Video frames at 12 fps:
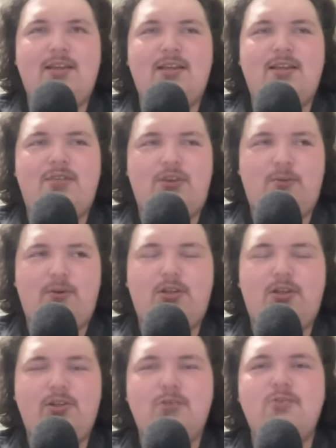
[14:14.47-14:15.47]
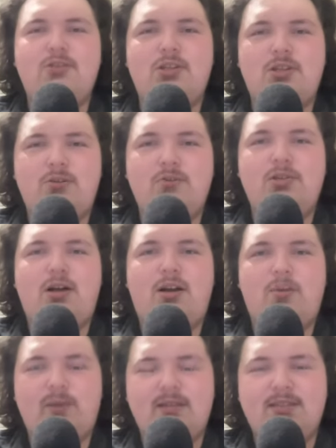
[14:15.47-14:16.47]
if you were to lose to Utah
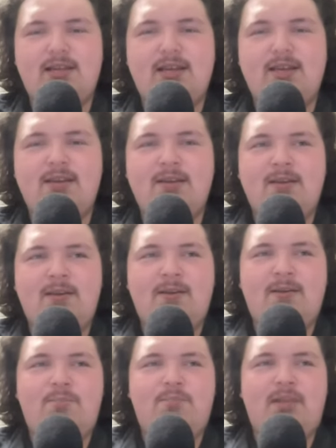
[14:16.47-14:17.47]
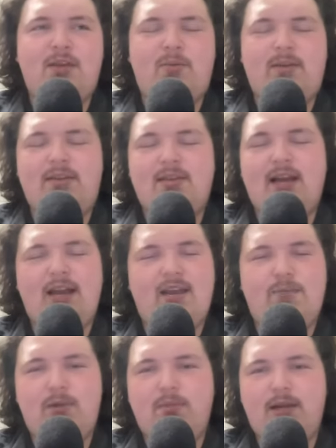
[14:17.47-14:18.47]
on Wednesday, it would not
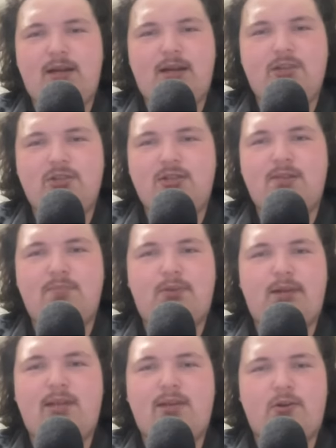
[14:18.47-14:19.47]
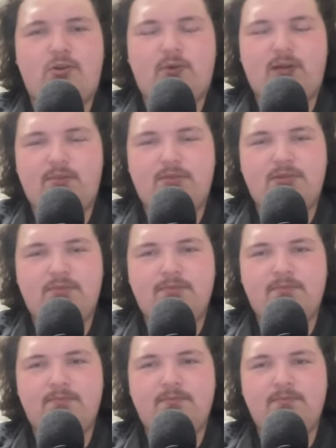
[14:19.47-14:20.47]
have been because you didn't play Kenrich Williams.
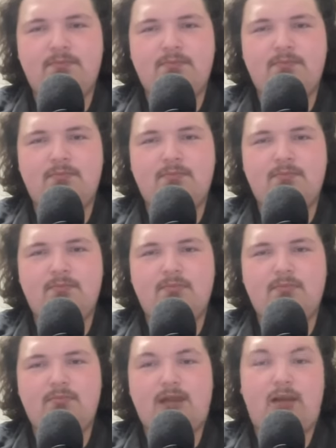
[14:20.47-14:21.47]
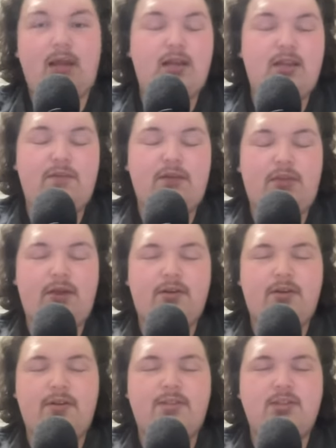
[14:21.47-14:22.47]
Now, luckily for the
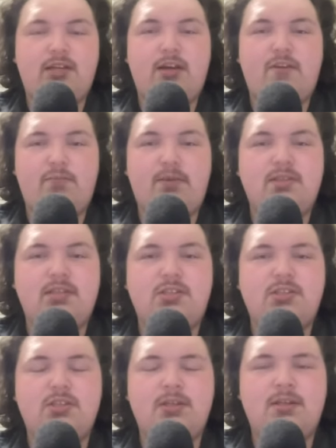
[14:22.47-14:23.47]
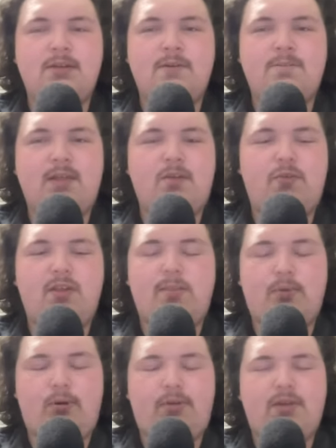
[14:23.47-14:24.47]
Thunder, they took care of business and really
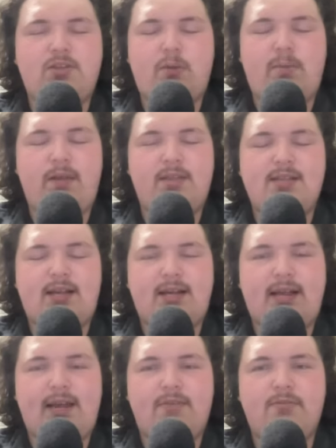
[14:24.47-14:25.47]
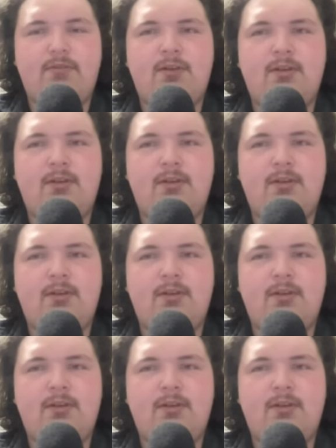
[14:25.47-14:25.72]
broke things open in the second half.